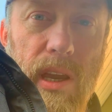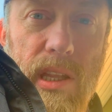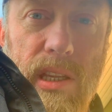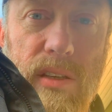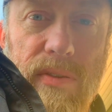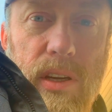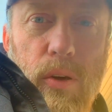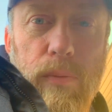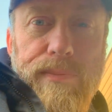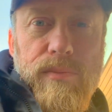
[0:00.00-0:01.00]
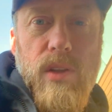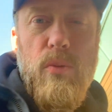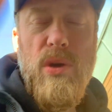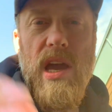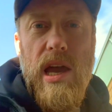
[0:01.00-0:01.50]
In this video,
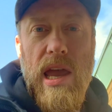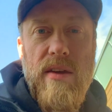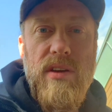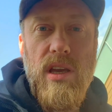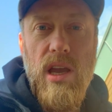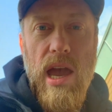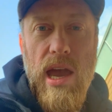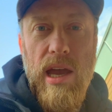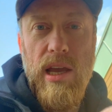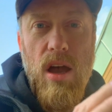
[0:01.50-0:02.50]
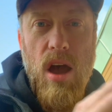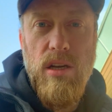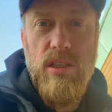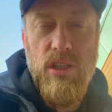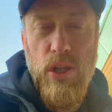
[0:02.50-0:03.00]
we are having an
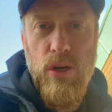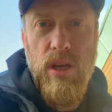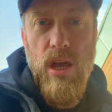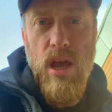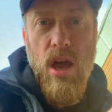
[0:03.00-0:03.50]
honest look